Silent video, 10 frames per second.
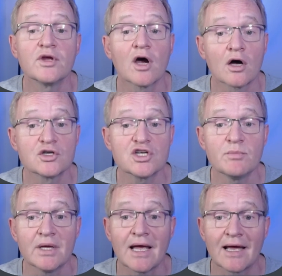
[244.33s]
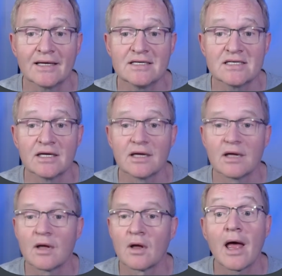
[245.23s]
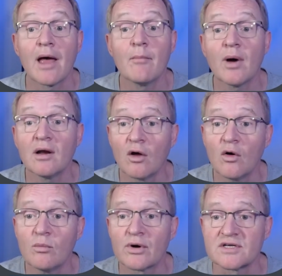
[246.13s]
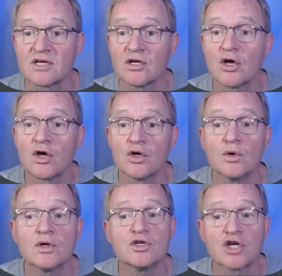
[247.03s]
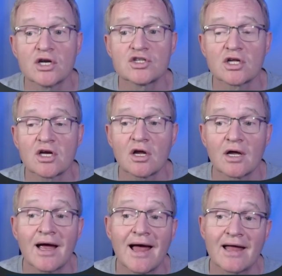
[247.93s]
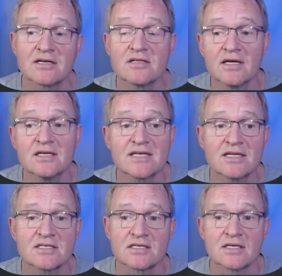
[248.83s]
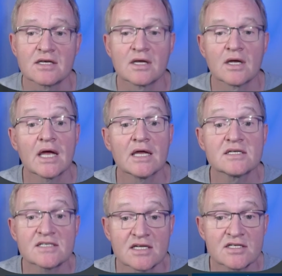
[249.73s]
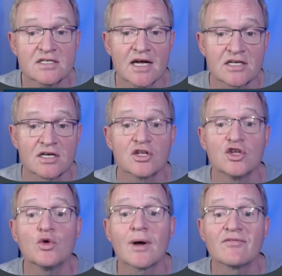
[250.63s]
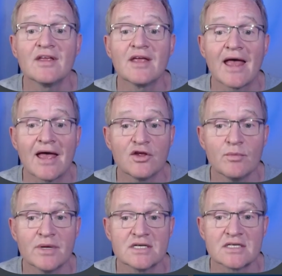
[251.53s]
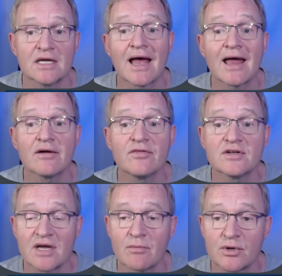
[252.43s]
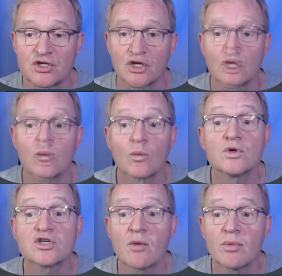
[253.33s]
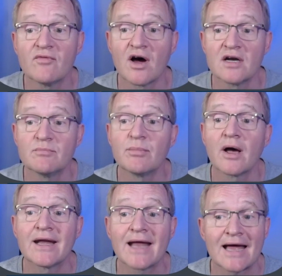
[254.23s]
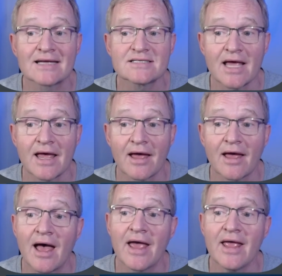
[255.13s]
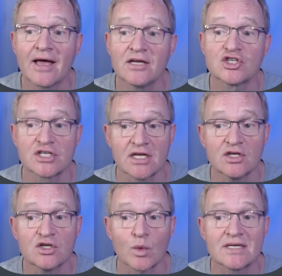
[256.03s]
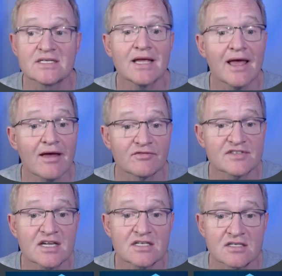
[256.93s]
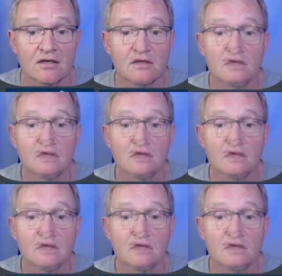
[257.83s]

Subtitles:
RGB LED, and by long pressing, you can change the color and the intensity. In Sensor Data, you have the air humidity and the temperature, which are provided by an AsAir AHT20F sensor,